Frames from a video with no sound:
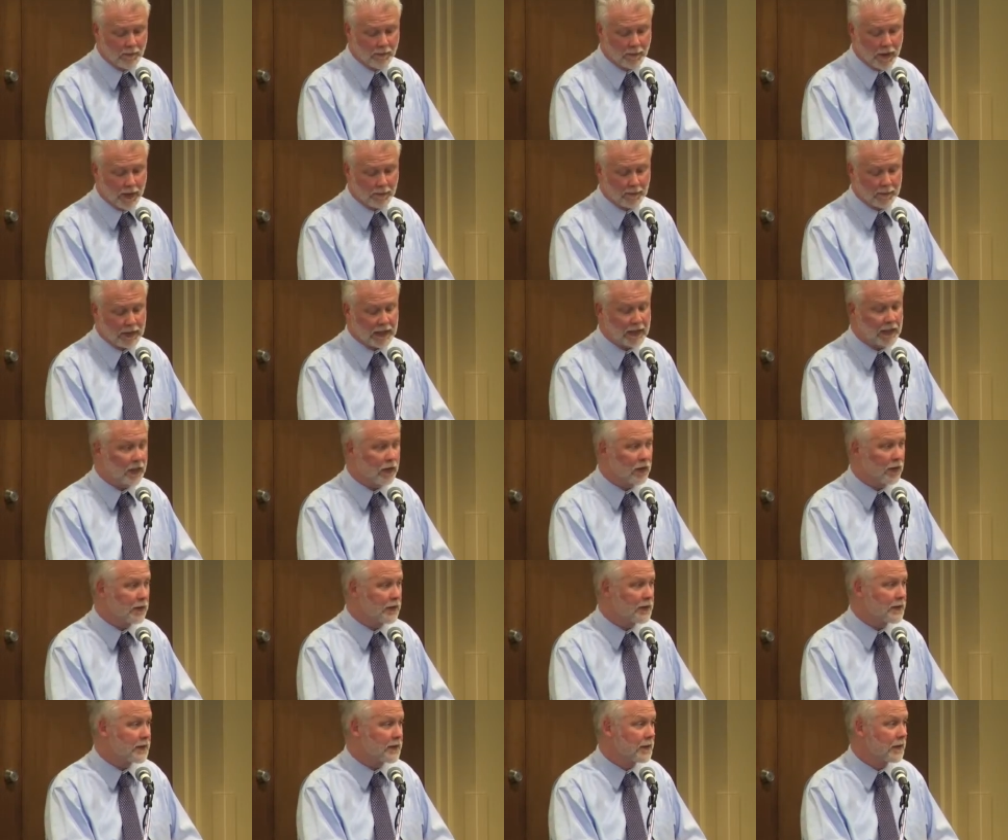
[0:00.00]
by
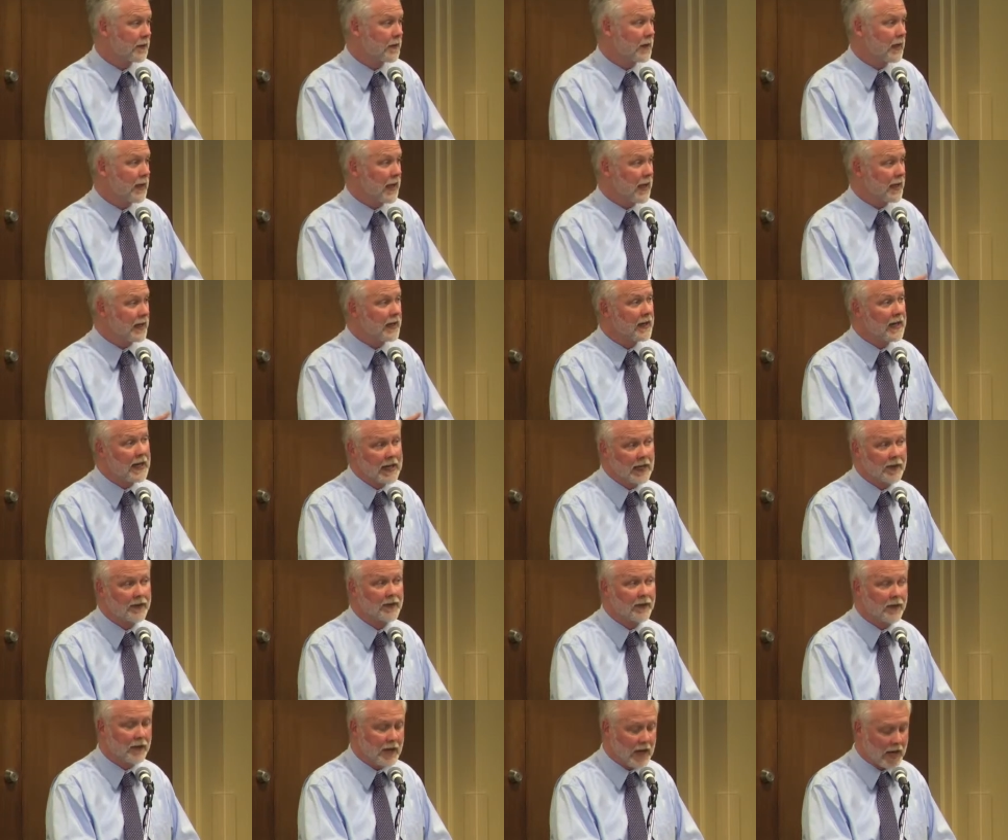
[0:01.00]
peers and
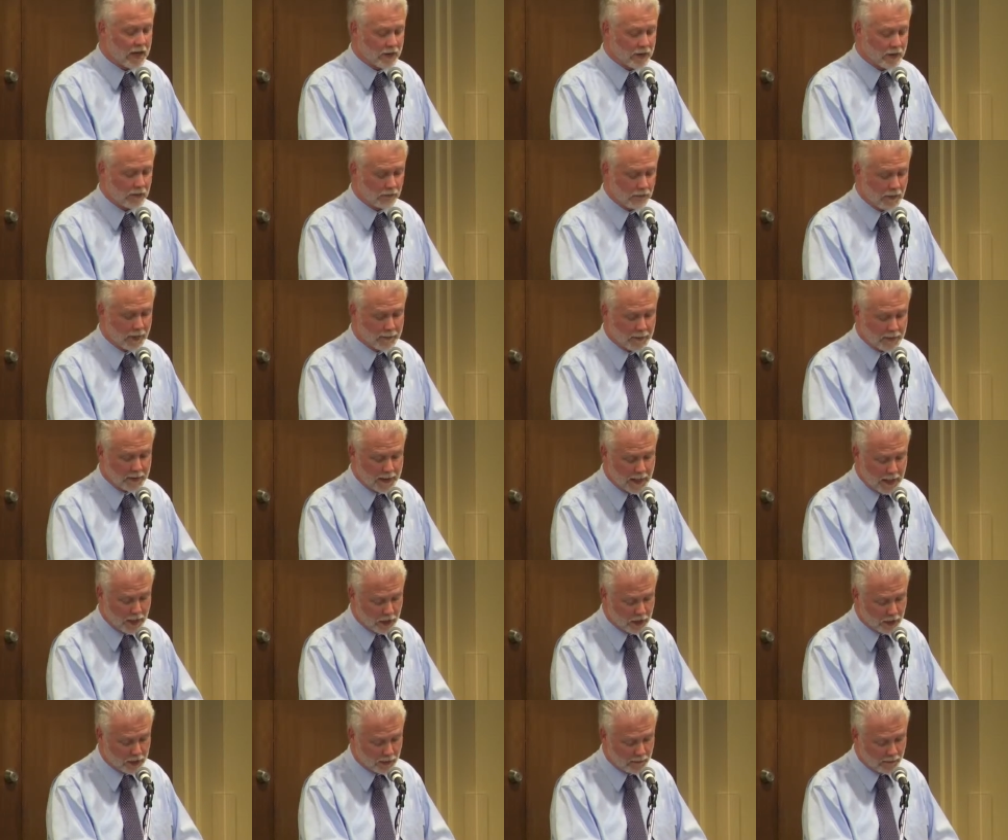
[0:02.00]
enhance the national
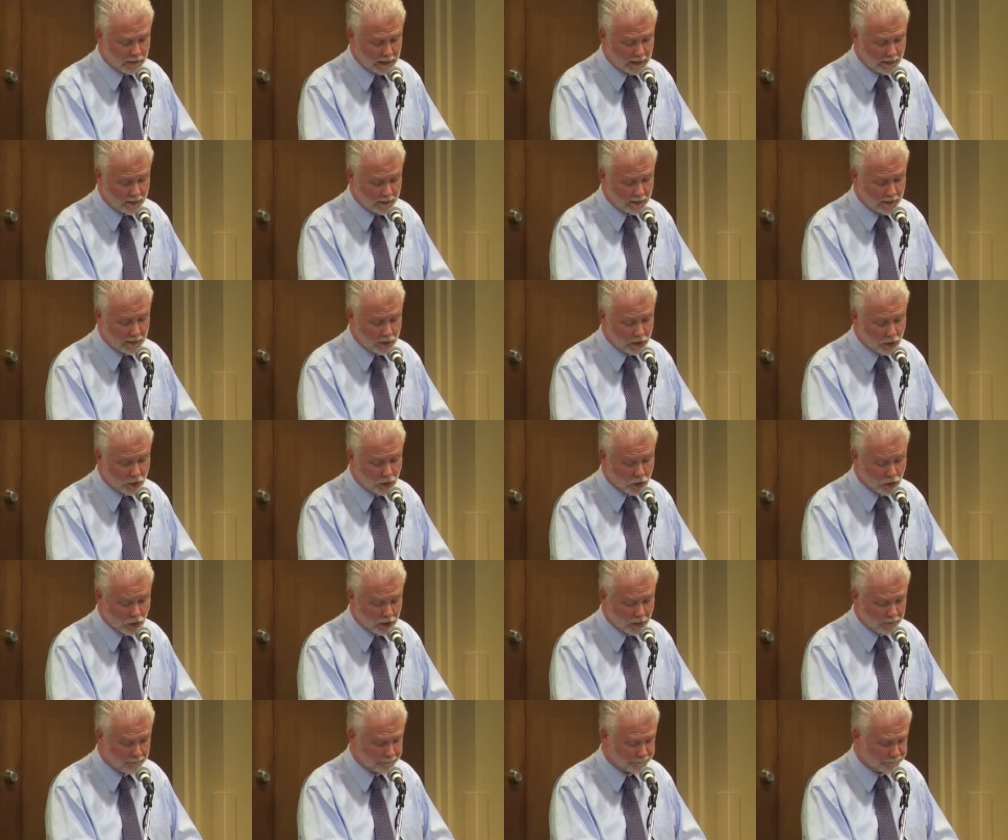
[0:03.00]
reputation of the
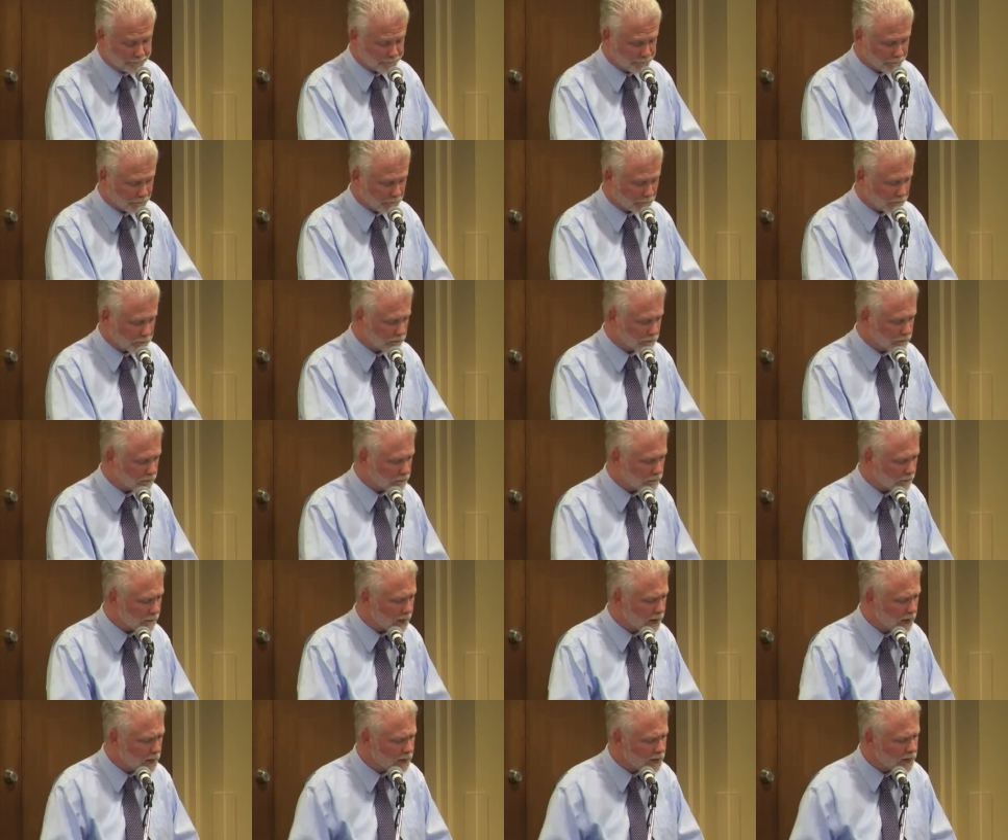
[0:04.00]
institution.
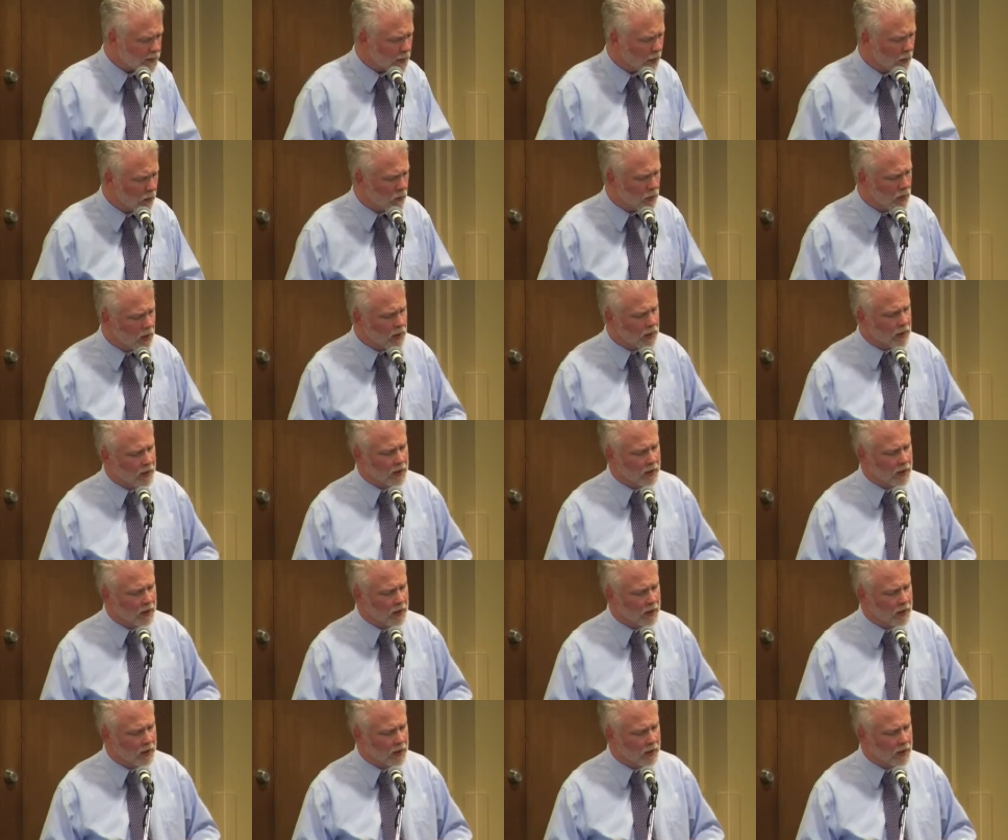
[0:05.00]
So